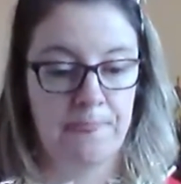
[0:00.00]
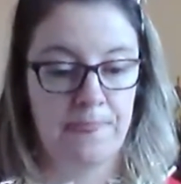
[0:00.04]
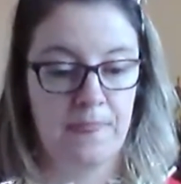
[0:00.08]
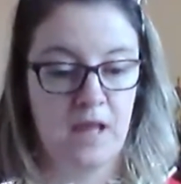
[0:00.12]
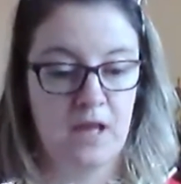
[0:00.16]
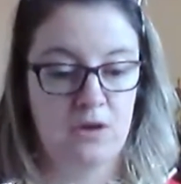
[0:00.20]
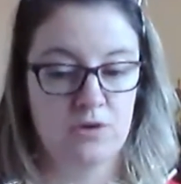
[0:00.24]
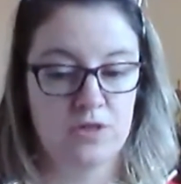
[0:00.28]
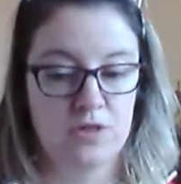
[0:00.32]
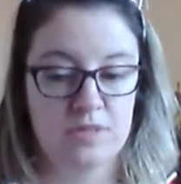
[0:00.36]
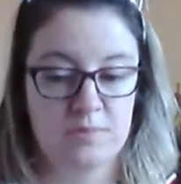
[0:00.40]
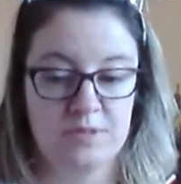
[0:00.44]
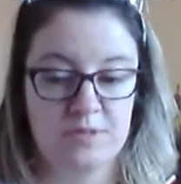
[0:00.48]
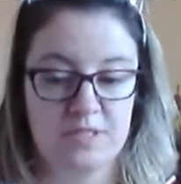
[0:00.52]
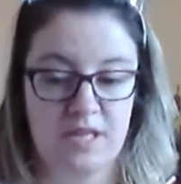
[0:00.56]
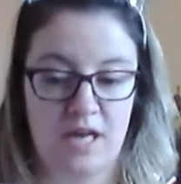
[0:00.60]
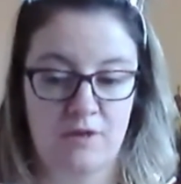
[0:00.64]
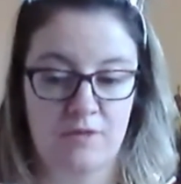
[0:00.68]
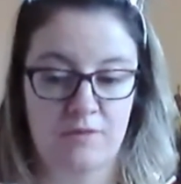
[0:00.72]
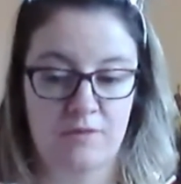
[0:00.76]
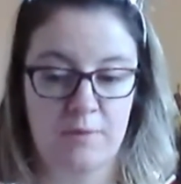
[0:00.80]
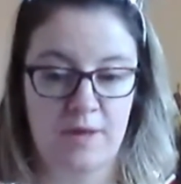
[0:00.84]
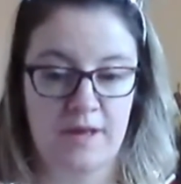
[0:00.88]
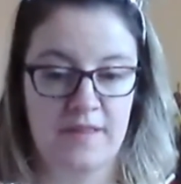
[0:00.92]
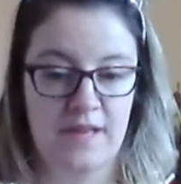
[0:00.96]
Christmas
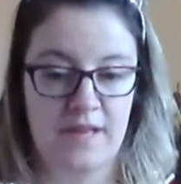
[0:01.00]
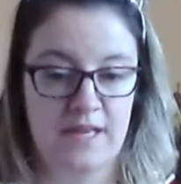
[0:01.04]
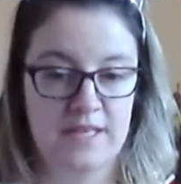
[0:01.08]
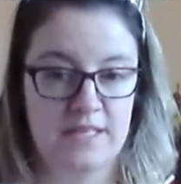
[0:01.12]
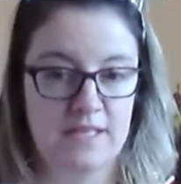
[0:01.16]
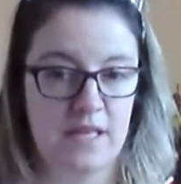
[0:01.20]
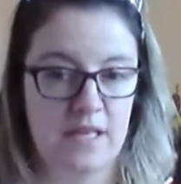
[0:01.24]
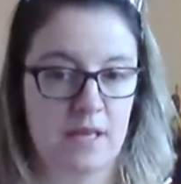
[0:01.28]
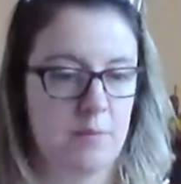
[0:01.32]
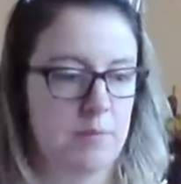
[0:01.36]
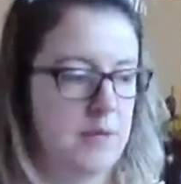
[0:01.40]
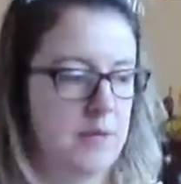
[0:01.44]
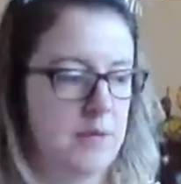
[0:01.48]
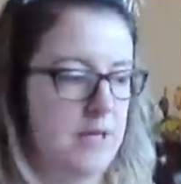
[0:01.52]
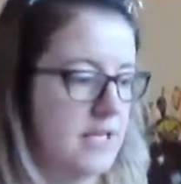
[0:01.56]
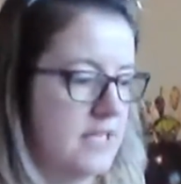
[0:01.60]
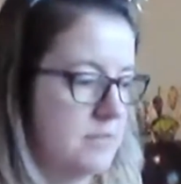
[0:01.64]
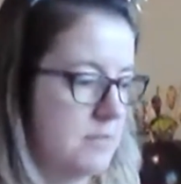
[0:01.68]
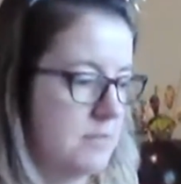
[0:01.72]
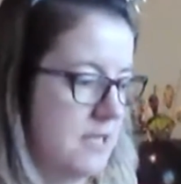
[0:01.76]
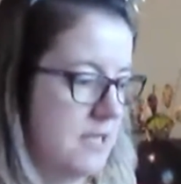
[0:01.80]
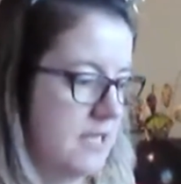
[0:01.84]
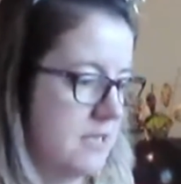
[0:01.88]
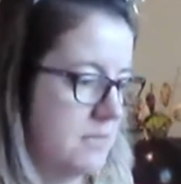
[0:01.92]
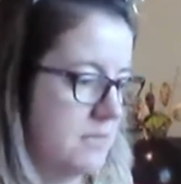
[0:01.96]
alphabet, that is it. Please,
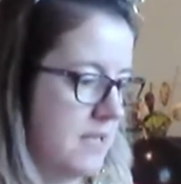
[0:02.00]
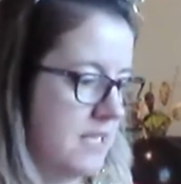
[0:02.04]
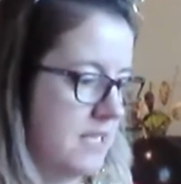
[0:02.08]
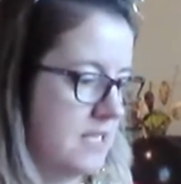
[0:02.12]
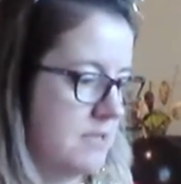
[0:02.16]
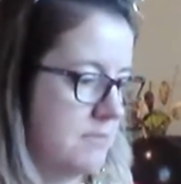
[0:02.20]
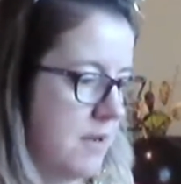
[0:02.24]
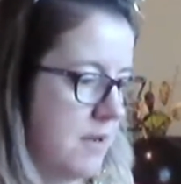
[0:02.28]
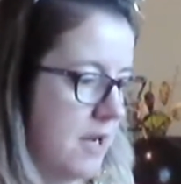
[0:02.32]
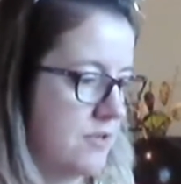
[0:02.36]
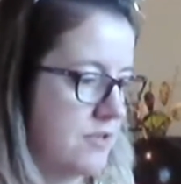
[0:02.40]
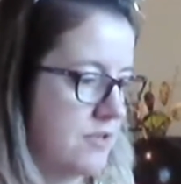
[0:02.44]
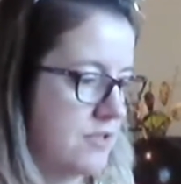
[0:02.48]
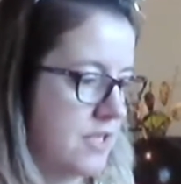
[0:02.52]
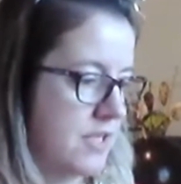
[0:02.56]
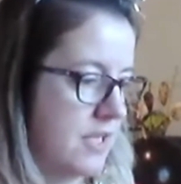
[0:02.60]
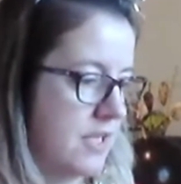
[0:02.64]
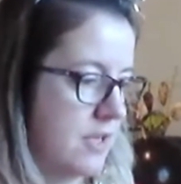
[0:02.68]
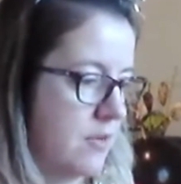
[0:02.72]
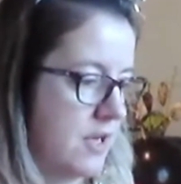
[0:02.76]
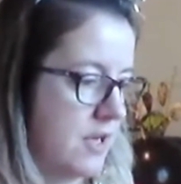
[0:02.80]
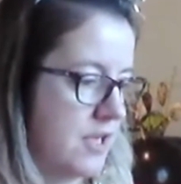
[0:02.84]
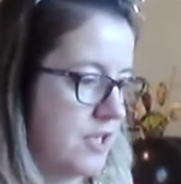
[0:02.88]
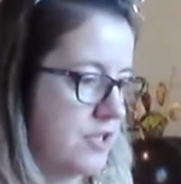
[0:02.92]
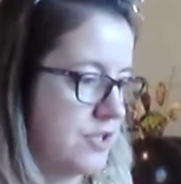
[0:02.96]
please, please post any
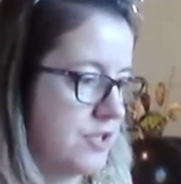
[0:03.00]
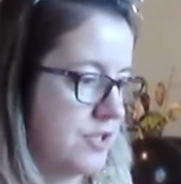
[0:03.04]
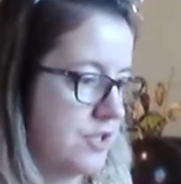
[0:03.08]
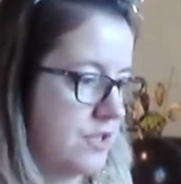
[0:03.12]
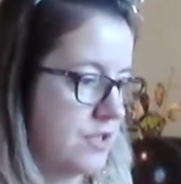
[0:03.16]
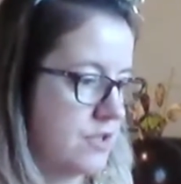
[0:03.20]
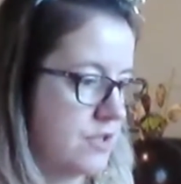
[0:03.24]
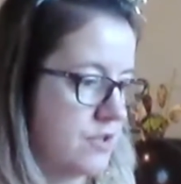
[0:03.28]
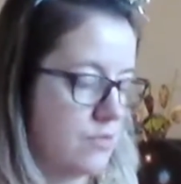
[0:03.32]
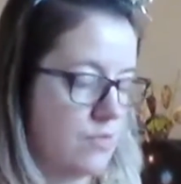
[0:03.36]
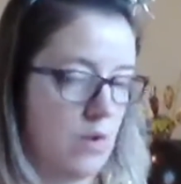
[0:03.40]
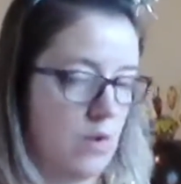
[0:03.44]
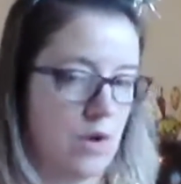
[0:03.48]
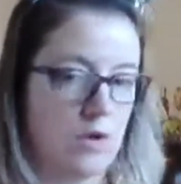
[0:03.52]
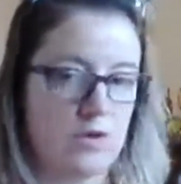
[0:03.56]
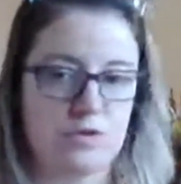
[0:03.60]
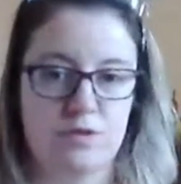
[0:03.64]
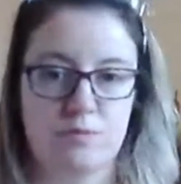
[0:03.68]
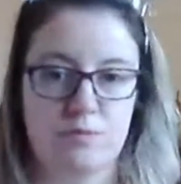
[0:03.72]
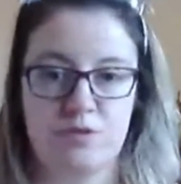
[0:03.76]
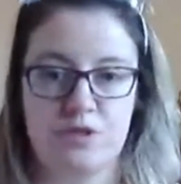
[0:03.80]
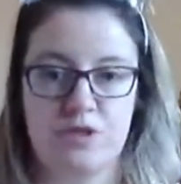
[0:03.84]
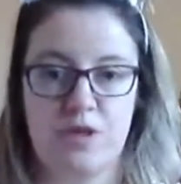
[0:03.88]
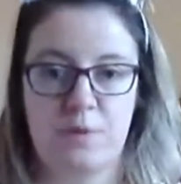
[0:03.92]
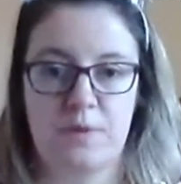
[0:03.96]
questions whilst
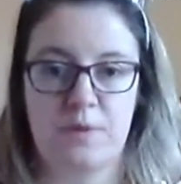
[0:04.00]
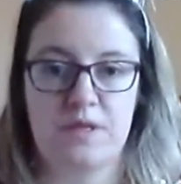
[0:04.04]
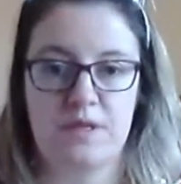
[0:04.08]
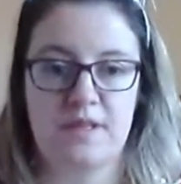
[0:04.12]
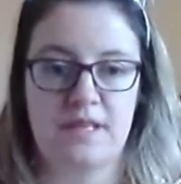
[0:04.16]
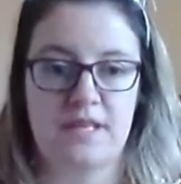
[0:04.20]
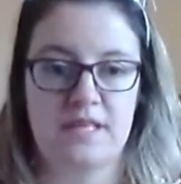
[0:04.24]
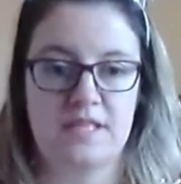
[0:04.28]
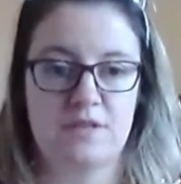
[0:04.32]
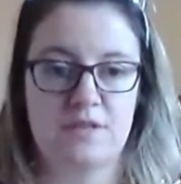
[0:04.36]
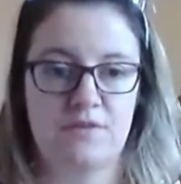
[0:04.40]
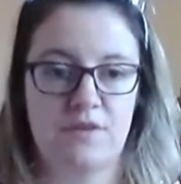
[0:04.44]
I'm showing you these.